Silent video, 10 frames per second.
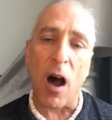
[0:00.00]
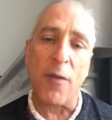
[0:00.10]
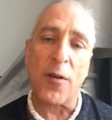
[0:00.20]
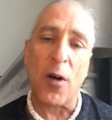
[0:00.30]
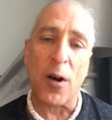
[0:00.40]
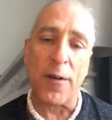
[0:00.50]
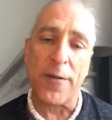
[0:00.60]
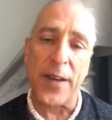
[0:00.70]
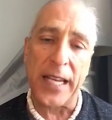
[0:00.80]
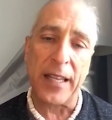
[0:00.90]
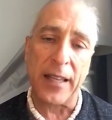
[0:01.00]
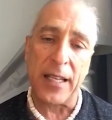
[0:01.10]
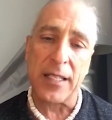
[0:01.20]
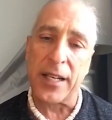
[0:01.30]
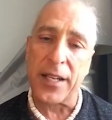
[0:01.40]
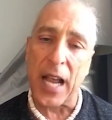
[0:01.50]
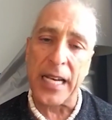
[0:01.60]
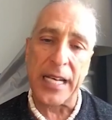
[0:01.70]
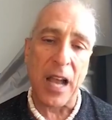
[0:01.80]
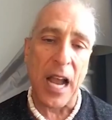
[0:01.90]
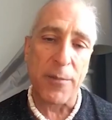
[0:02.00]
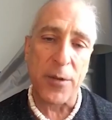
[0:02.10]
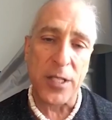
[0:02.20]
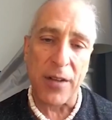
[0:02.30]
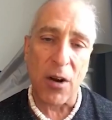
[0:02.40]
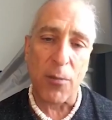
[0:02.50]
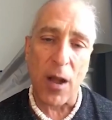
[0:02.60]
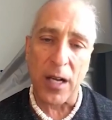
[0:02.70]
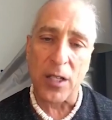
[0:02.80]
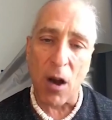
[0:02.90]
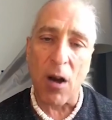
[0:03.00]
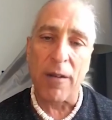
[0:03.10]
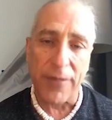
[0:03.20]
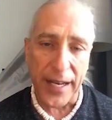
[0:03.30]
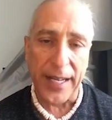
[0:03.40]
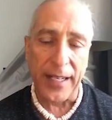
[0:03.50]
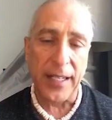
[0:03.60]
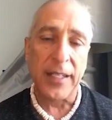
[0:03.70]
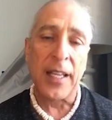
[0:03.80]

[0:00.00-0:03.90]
off of our vegan list and 99% of our products are vegan,